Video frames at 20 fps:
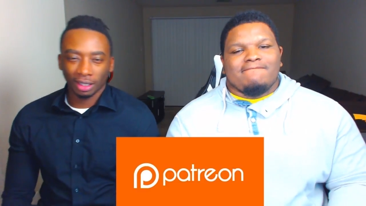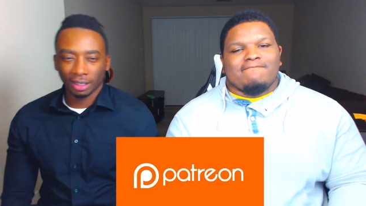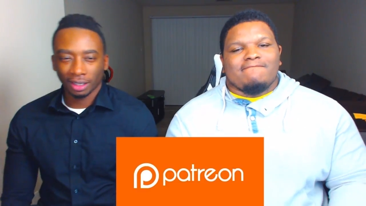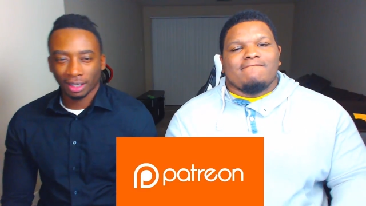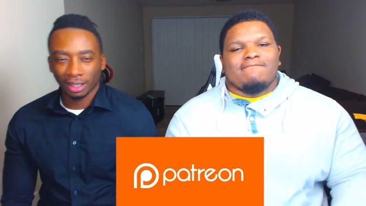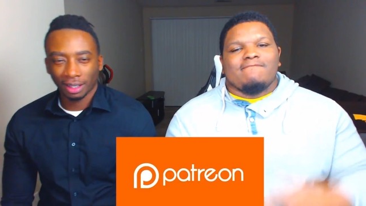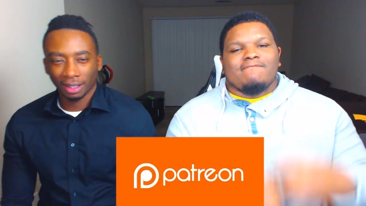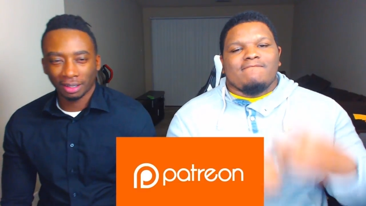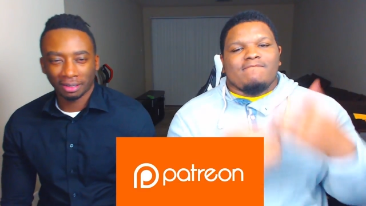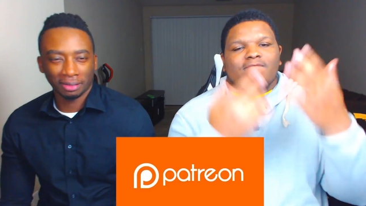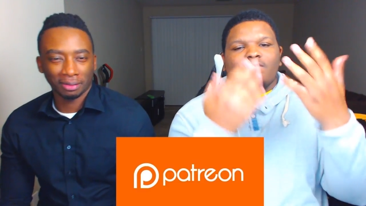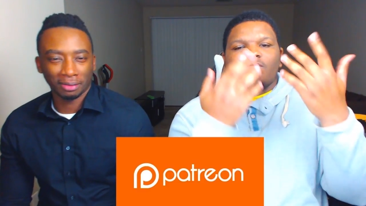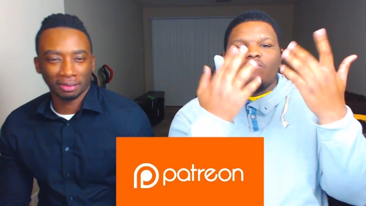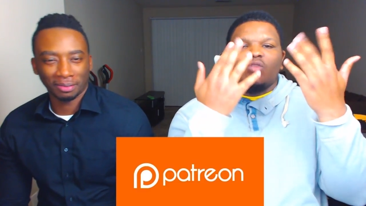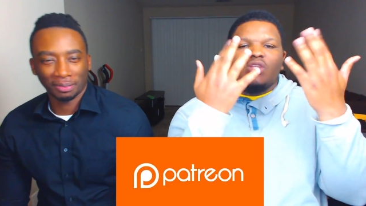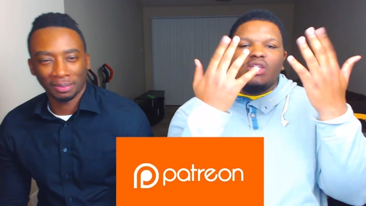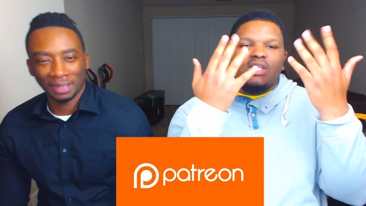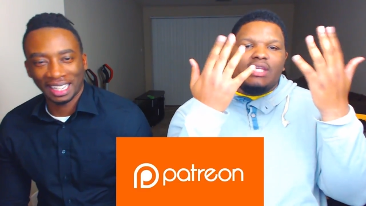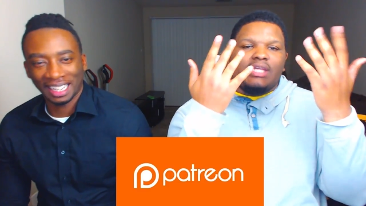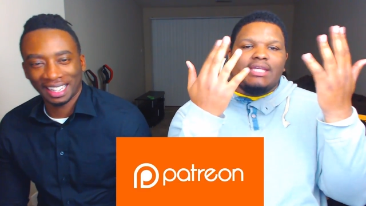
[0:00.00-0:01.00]
Speaker 1: account,
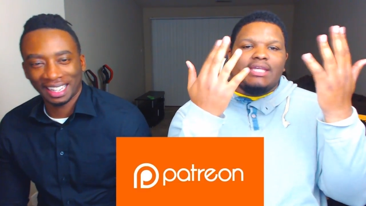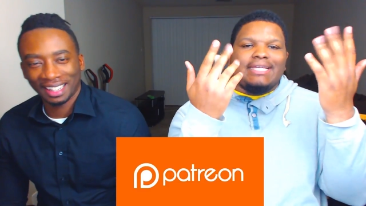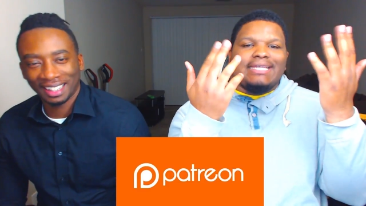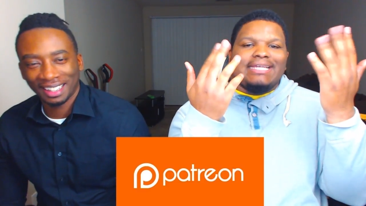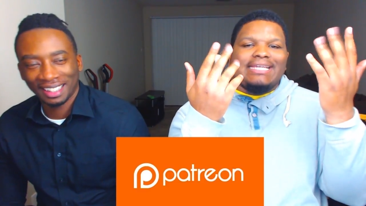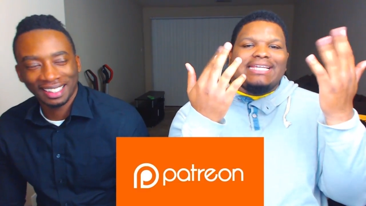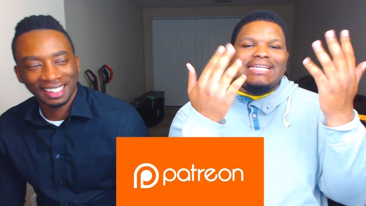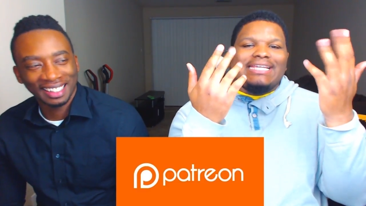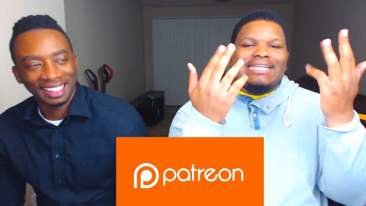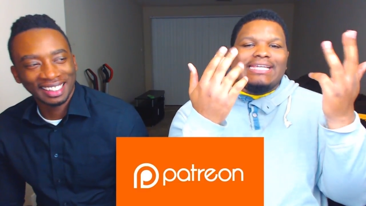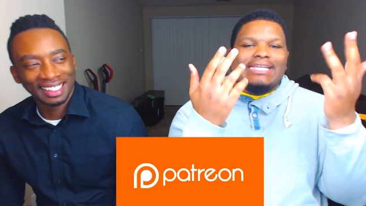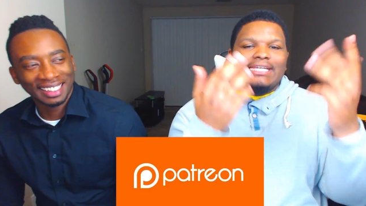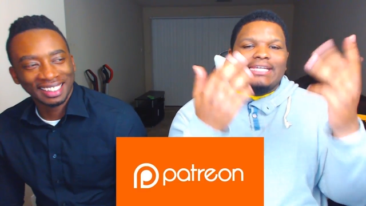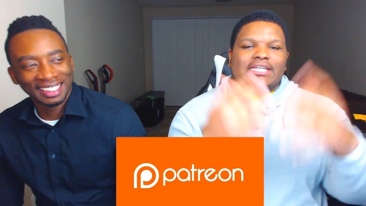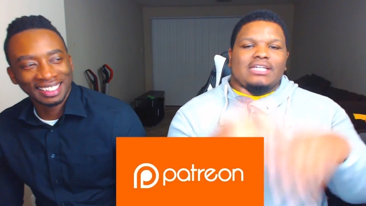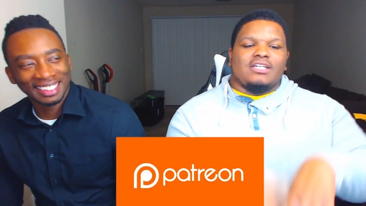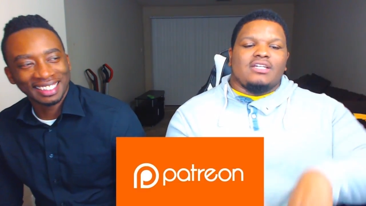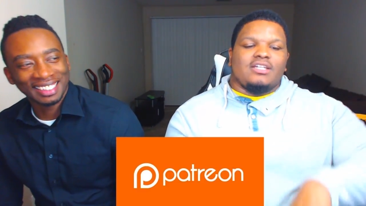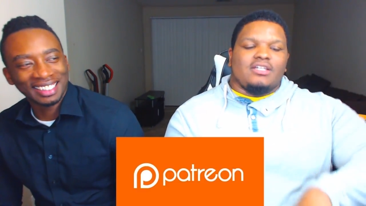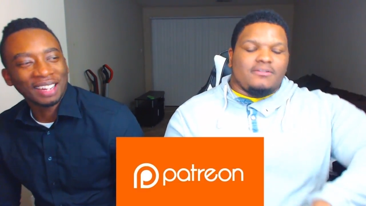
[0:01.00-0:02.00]
man. Yeah.
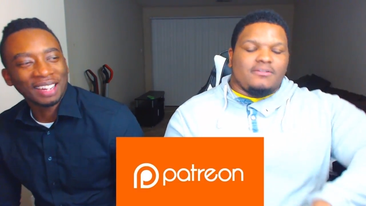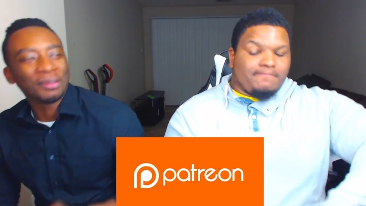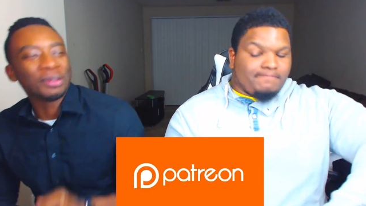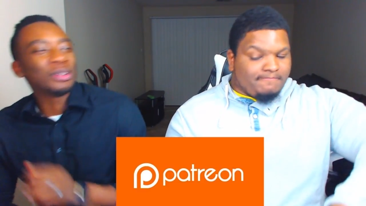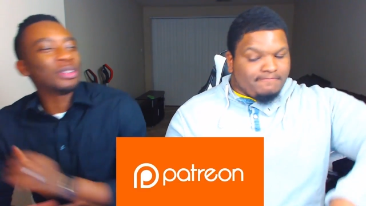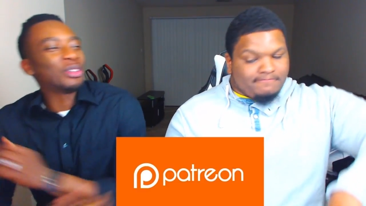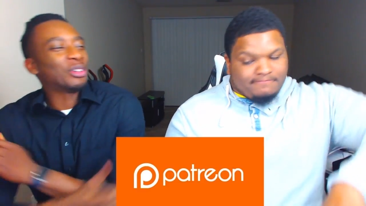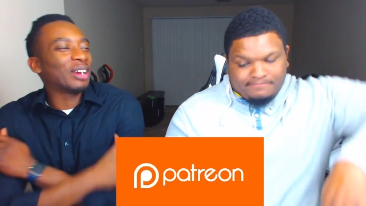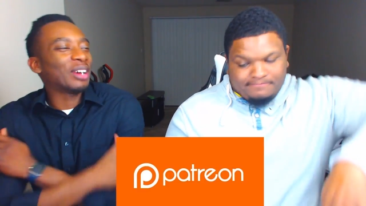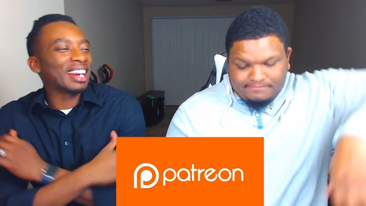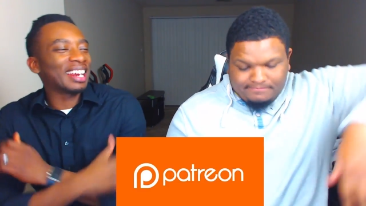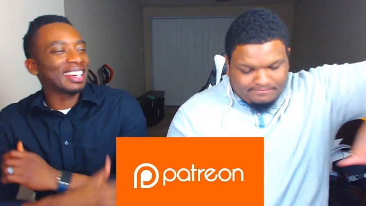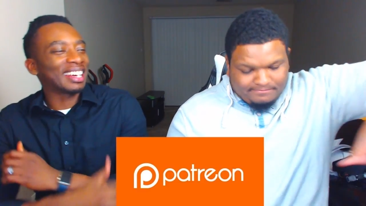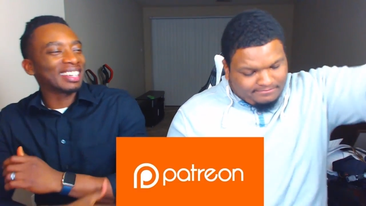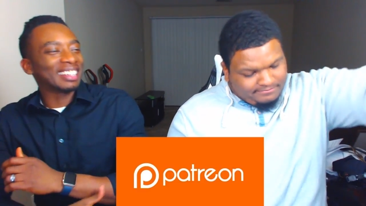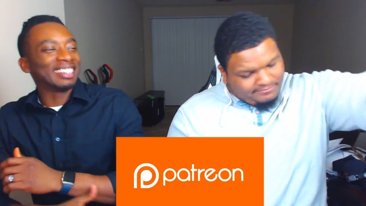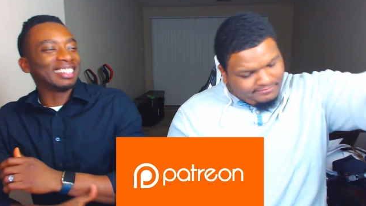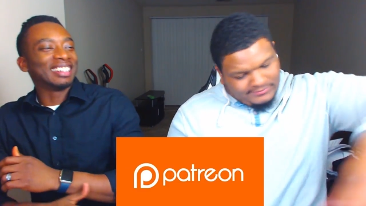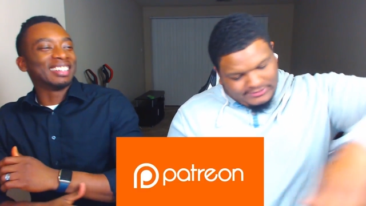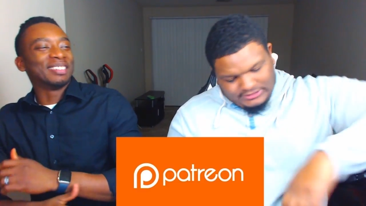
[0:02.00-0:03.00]
Double Dragon
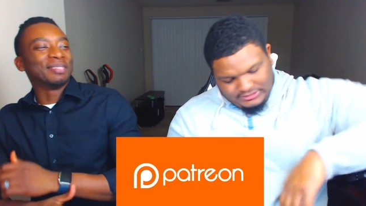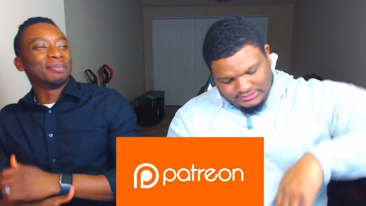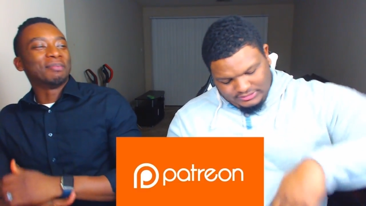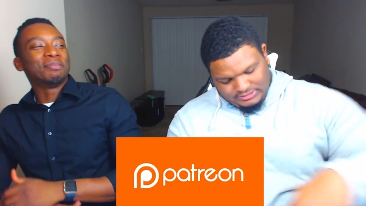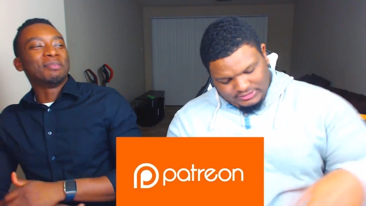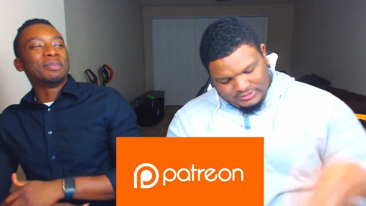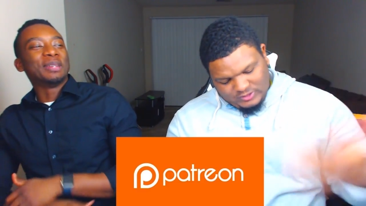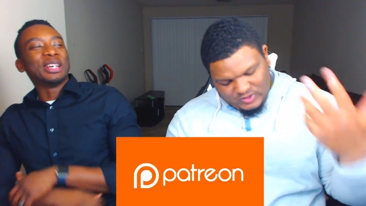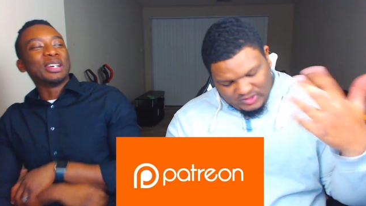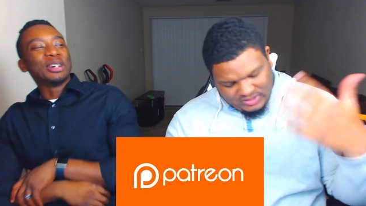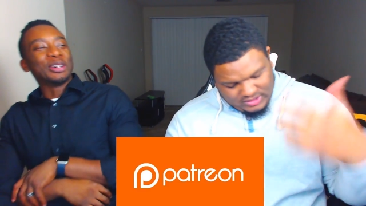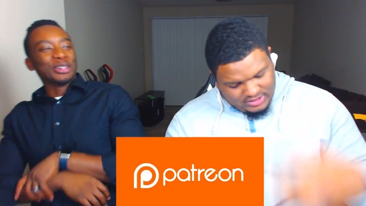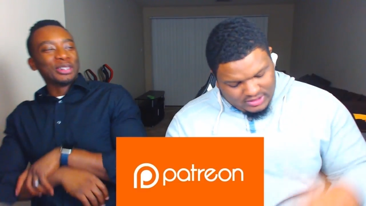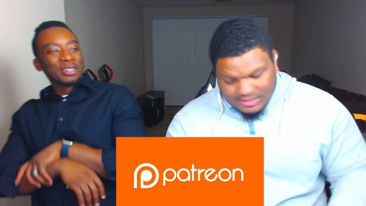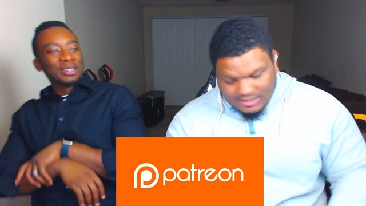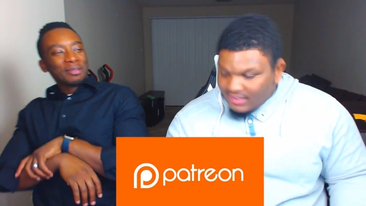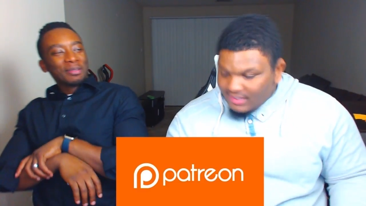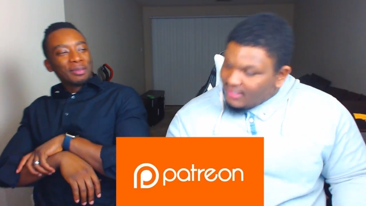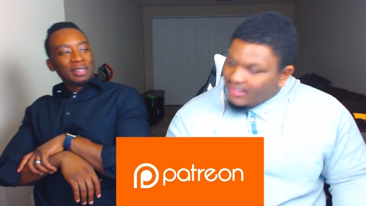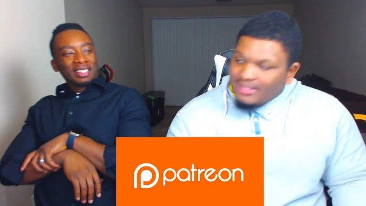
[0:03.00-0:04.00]
in the building,
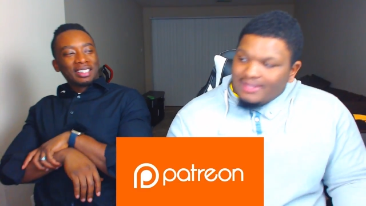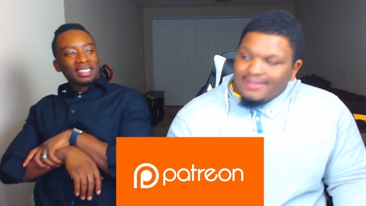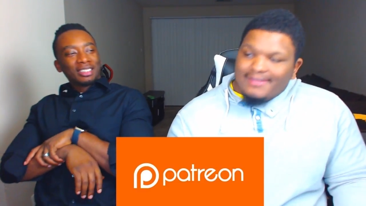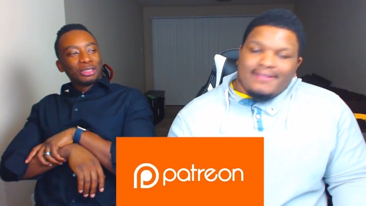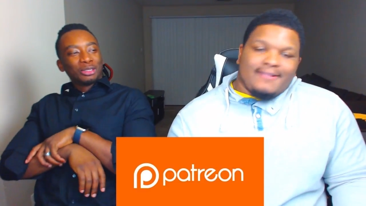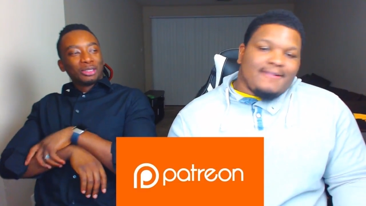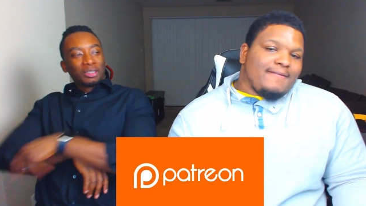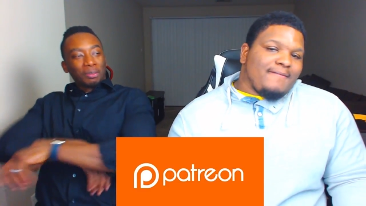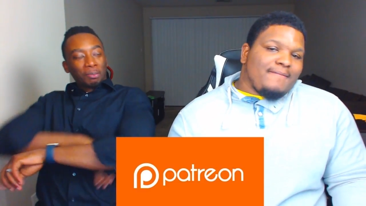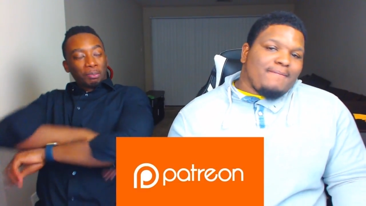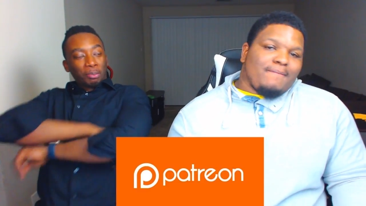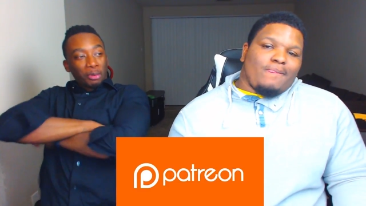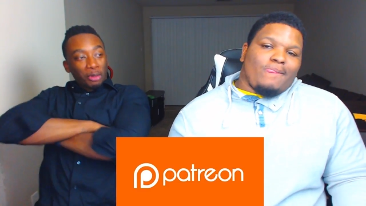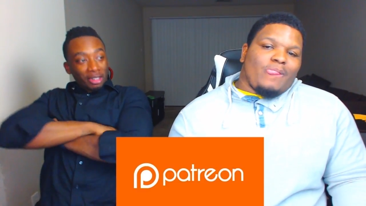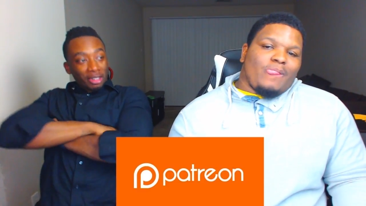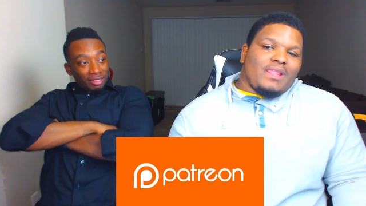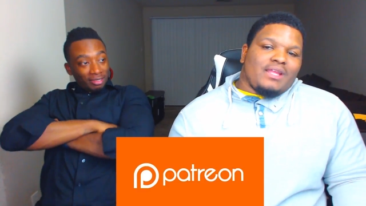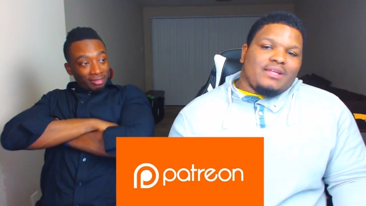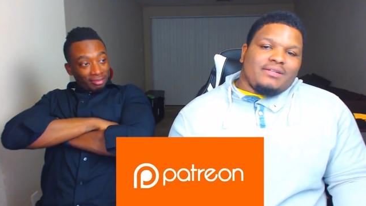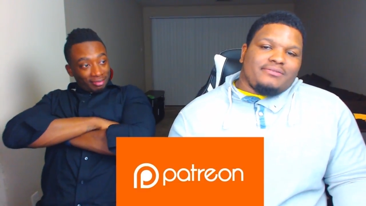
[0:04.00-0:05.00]
man. Who supporting?